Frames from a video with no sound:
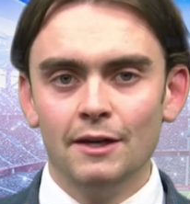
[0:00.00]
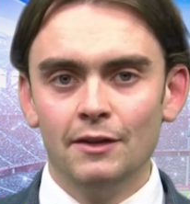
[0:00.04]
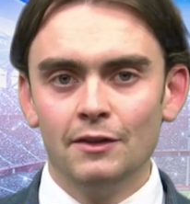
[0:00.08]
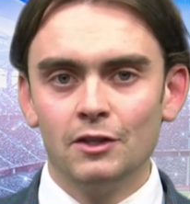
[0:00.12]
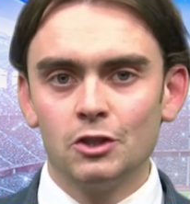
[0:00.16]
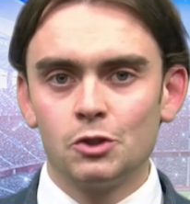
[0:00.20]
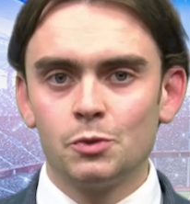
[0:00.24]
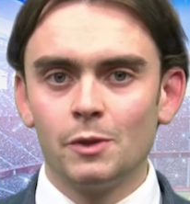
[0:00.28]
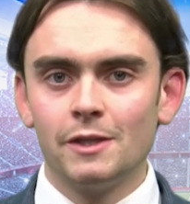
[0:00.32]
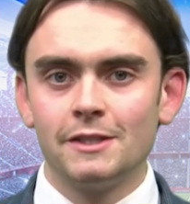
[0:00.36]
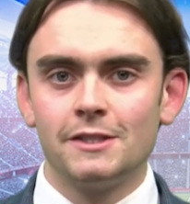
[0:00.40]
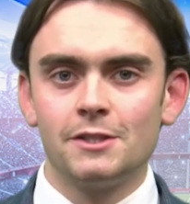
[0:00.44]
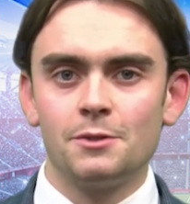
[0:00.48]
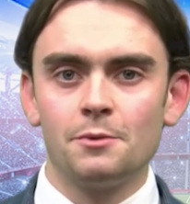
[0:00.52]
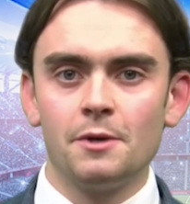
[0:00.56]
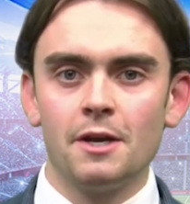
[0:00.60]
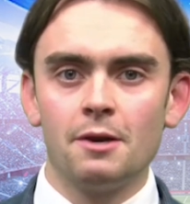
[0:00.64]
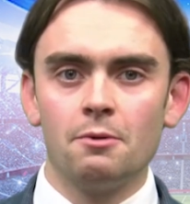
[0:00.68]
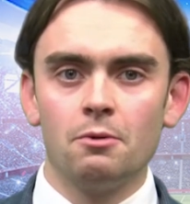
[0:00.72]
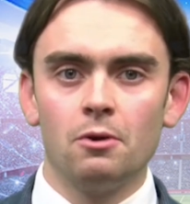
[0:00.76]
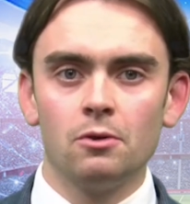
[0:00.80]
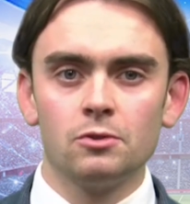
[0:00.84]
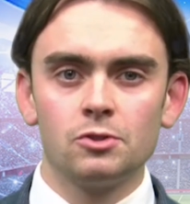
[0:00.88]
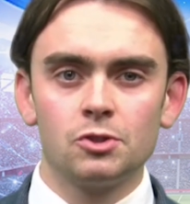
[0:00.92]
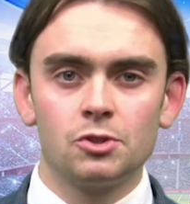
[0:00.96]
The
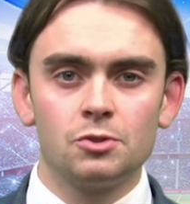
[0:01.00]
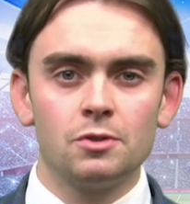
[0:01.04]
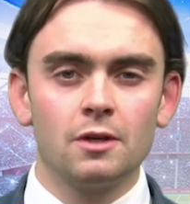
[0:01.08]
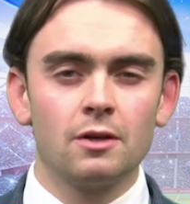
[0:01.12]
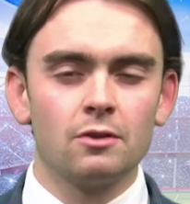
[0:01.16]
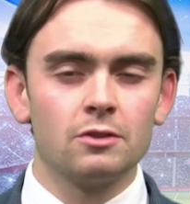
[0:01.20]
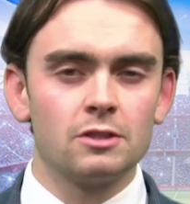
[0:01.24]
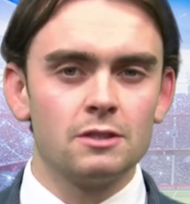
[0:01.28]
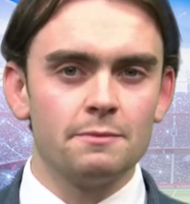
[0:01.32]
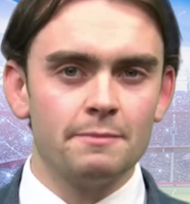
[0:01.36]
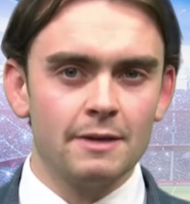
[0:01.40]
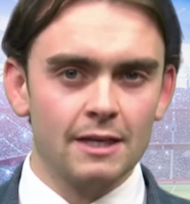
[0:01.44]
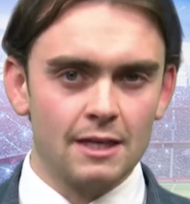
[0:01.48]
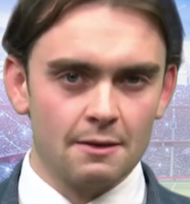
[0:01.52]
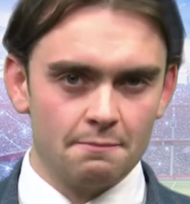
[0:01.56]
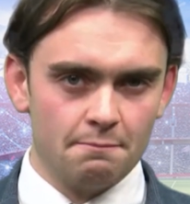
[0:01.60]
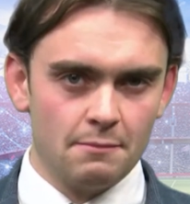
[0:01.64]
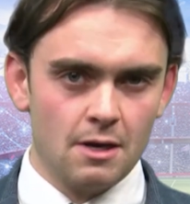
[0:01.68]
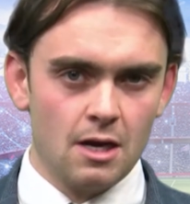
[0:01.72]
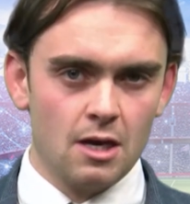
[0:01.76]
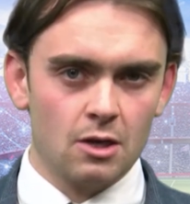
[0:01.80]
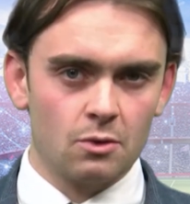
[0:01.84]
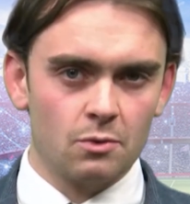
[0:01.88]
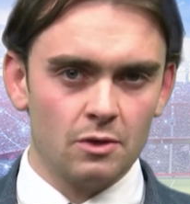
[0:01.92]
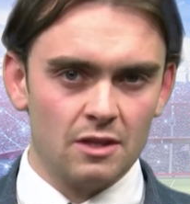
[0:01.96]
23-year-old struggled to make a
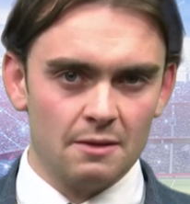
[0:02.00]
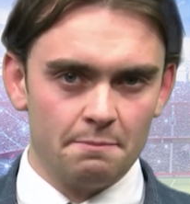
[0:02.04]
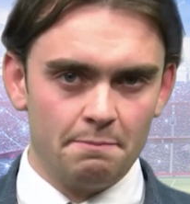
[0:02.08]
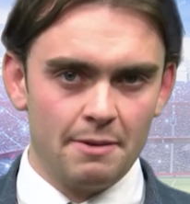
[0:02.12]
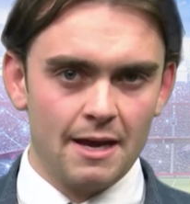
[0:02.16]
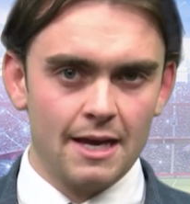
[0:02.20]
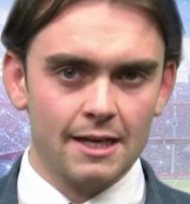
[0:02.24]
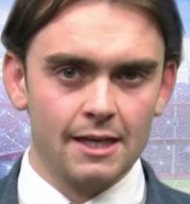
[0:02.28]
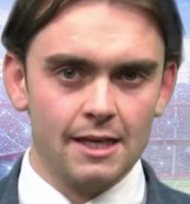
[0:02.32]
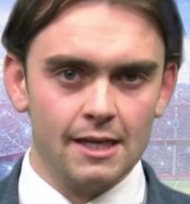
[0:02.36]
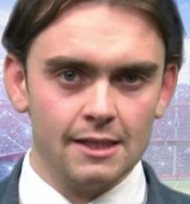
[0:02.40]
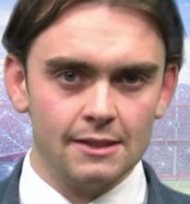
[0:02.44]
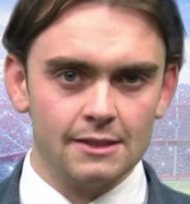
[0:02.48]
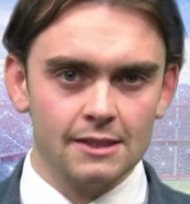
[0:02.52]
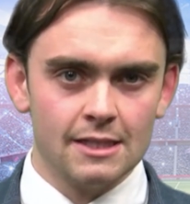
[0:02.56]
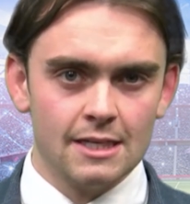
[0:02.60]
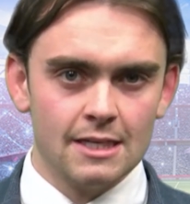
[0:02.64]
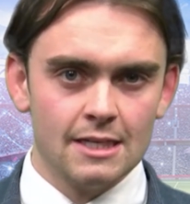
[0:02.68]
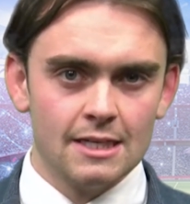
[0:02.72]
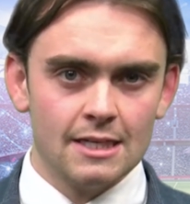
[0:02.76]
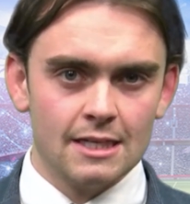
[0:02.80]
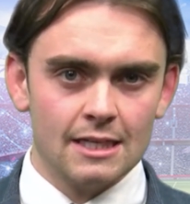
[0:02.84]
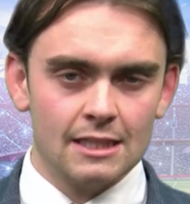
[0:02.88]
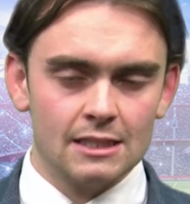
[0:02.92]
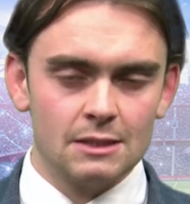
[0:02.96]
mark with the Baggies
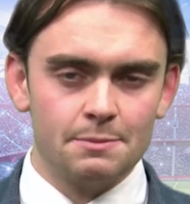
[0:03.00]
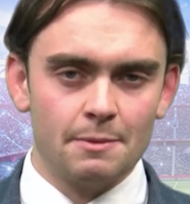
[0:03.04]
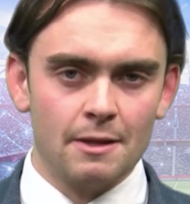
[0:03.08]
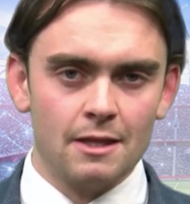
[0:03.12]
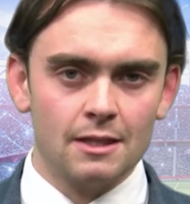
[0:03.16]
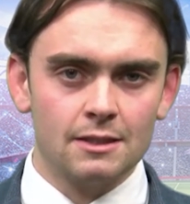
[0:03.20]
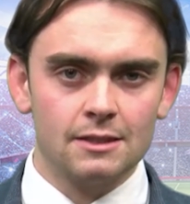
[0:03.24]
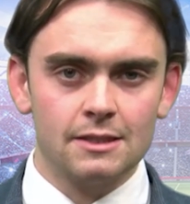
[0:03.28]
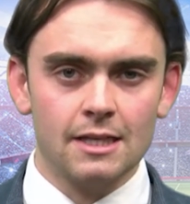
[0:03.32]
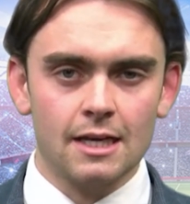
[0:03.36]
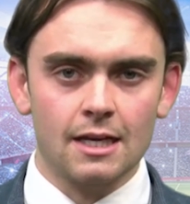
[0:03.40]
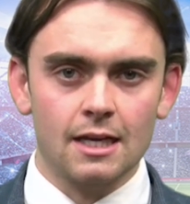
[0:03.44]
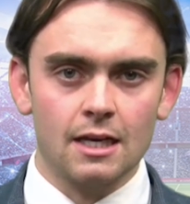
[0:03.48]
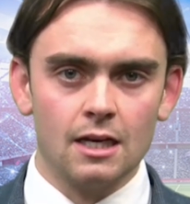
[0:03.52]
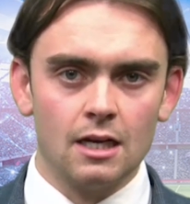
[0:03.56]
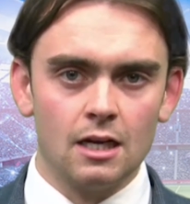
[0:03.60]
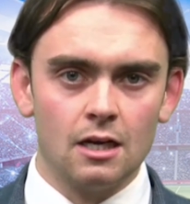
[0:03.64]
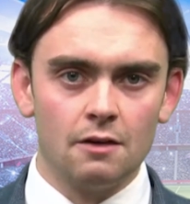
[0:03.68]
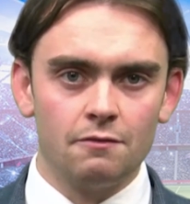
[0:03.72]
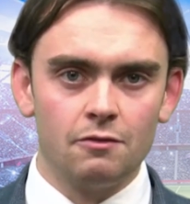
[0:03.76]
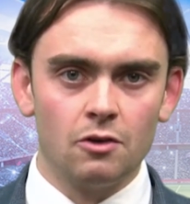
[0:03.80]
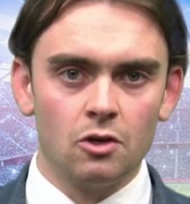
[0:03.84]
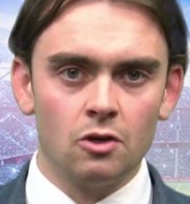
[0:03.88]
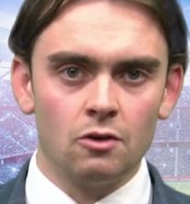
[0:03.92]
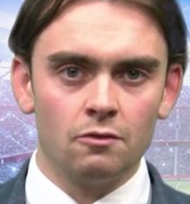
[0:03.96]
and spent the second
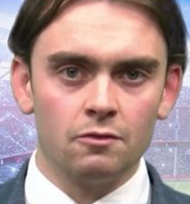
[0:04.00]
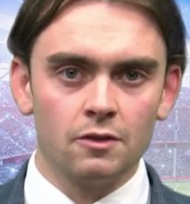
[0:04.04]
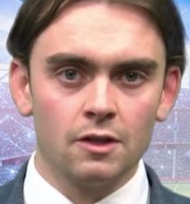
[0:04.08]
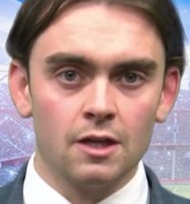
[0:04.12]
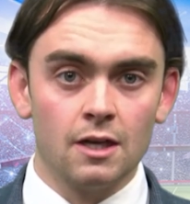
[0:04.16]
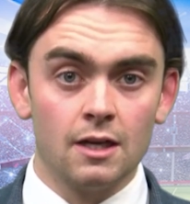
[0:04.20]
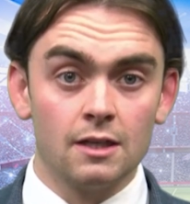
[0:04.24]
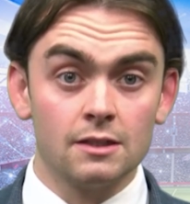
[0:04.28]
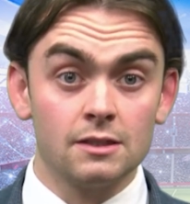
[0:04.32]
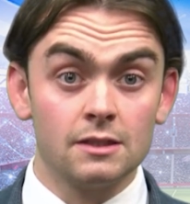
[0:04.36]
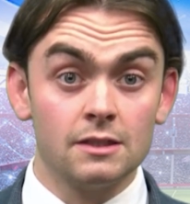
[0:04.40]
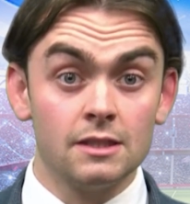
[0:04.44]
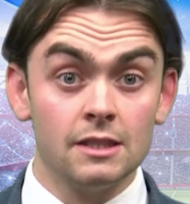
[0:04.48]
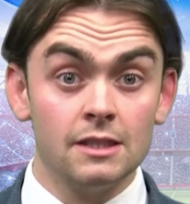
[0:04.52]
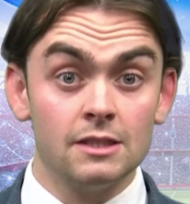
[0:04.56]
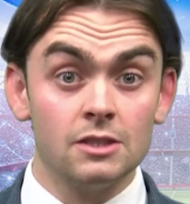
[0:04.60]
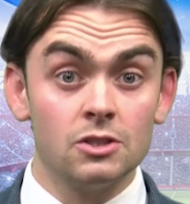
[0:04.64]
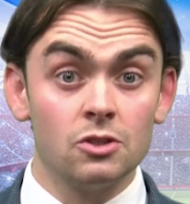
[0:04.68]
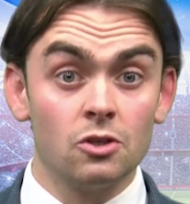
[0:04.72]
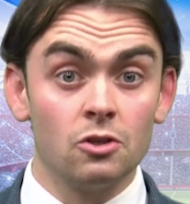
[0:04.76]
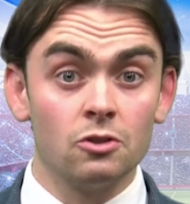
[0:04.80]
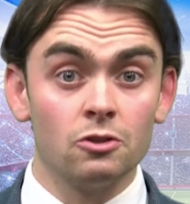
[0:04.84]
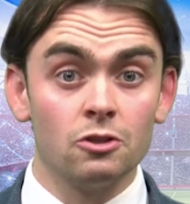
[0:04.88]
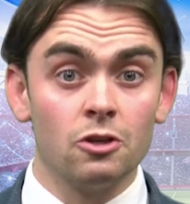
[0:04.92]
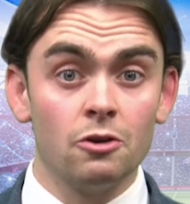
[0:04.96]
half of last season
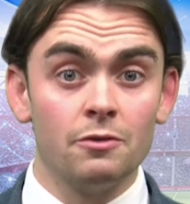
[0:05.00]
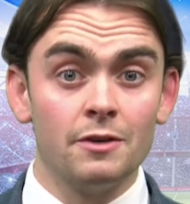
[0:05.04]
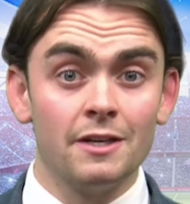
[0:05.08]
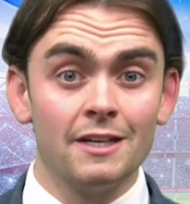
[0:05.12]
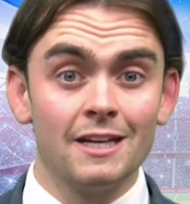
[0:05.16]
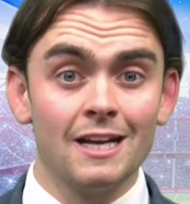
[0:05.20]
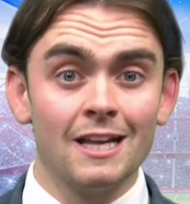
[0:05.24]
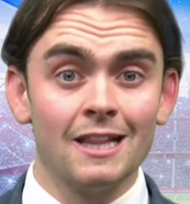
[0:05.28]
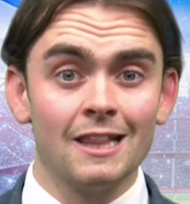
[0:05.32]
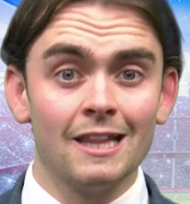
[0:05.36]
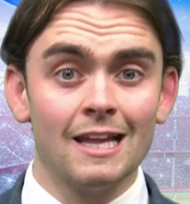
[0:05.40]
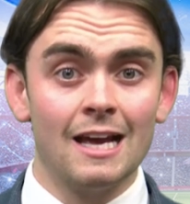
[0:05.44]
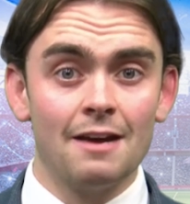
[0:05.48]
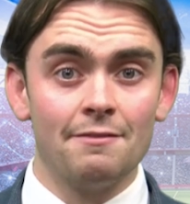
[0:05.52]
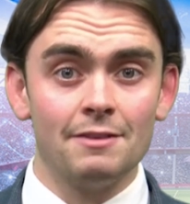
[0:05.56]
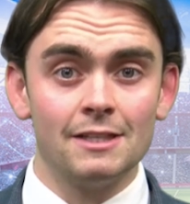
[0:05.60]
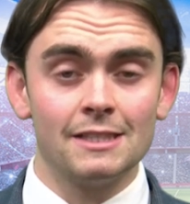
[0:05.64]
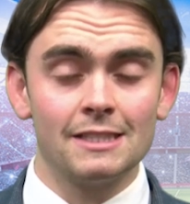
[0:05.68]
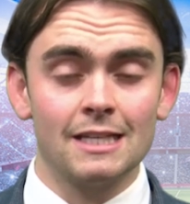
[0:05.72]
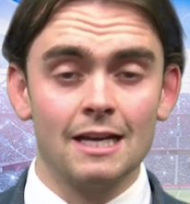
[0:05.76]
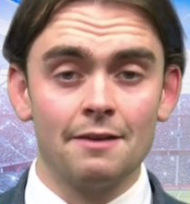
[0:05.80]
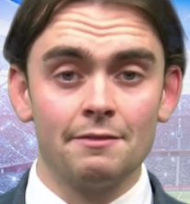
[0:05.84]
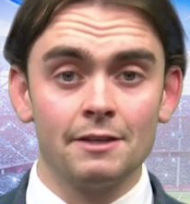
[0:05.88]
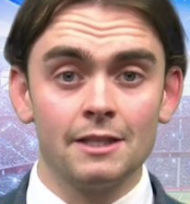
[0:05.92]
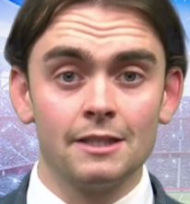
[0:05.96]
on loan at
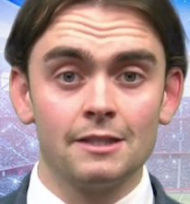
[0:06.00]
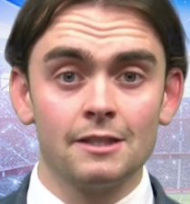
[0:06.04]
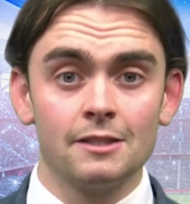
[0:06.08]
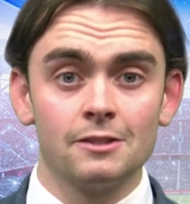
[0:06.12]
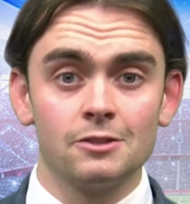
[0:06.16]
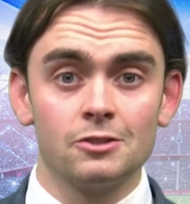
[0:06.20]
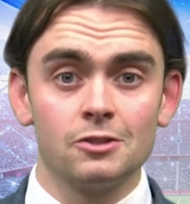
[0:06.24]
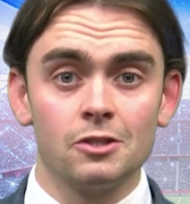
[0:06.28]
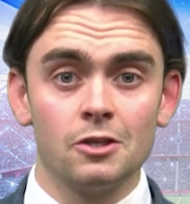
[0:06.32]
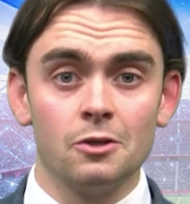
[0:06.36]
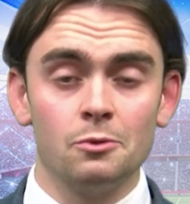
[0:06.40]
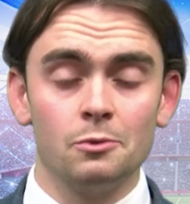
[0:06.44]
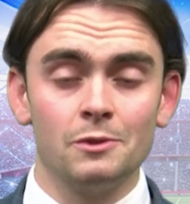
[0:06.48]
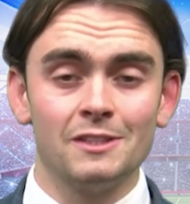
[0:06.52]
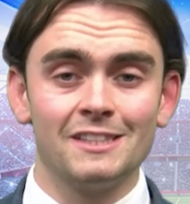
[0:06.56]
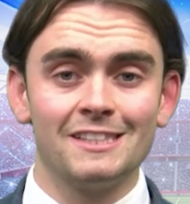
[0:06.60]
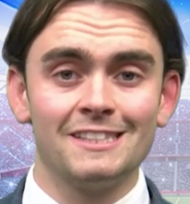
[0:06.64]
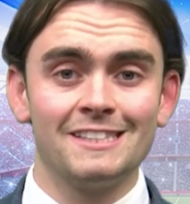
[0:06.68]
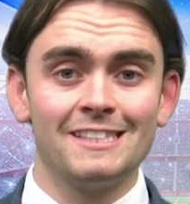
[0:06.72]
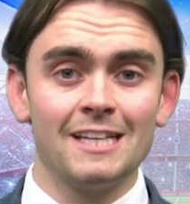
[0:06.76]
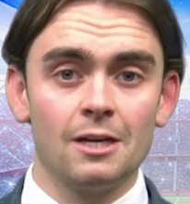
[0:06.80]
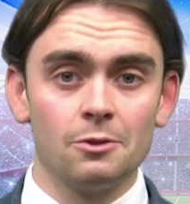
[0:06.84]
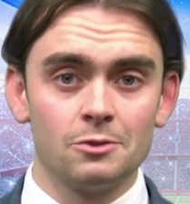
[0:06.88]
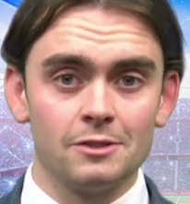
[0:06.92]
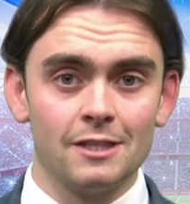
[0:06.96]
Alaves, having done so with
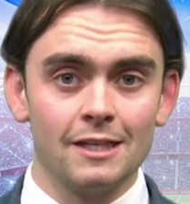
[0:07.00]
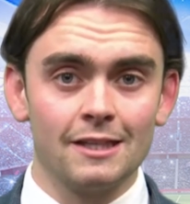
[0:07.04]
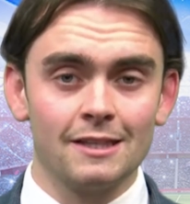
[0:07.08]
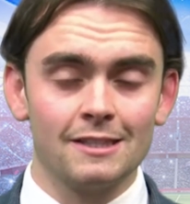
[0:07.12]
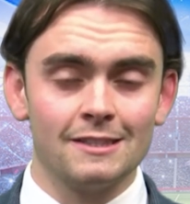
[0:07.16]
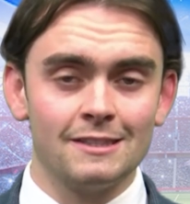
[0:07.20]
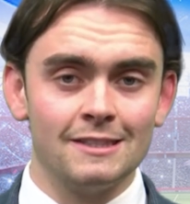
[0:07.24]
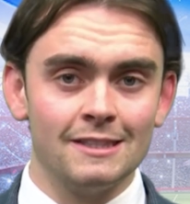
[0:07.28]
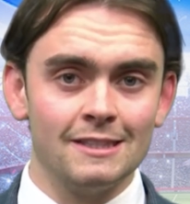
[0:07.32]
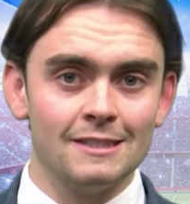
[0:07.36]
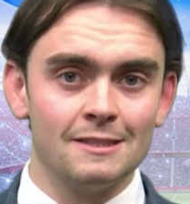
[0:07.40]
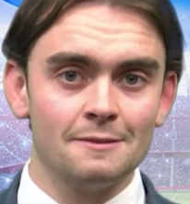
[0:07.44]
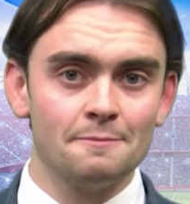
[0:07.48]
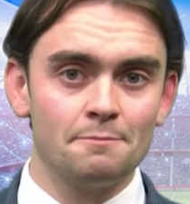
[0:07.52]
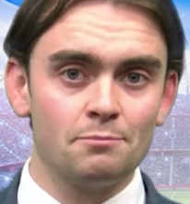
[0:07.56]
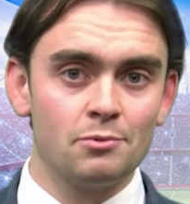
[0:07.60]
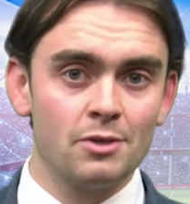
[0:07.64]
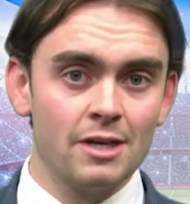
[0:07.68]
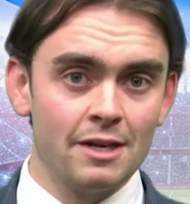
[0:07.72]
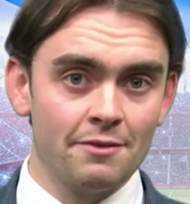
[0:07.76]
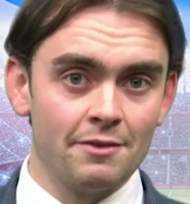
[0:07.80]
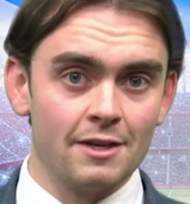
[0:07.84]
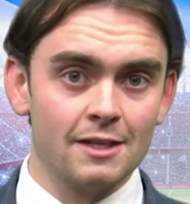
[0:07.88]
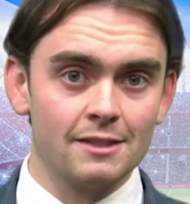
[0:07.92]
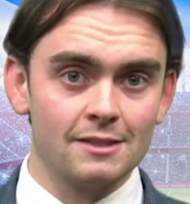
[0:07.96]
Celtic the season
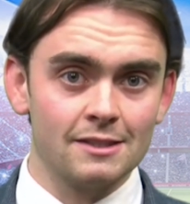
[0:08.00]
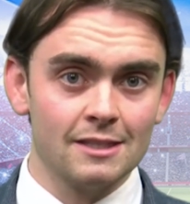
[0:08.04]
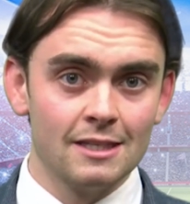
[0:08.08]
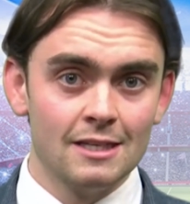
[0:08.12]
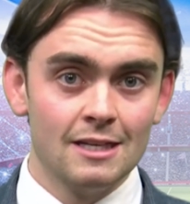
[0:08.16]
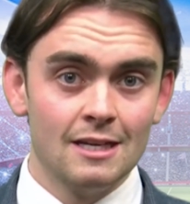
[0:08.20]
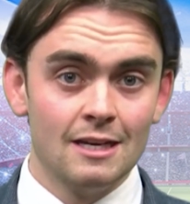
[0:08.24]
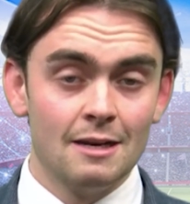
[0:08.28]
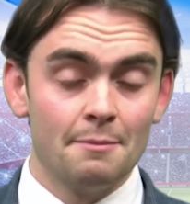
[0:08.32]
previous,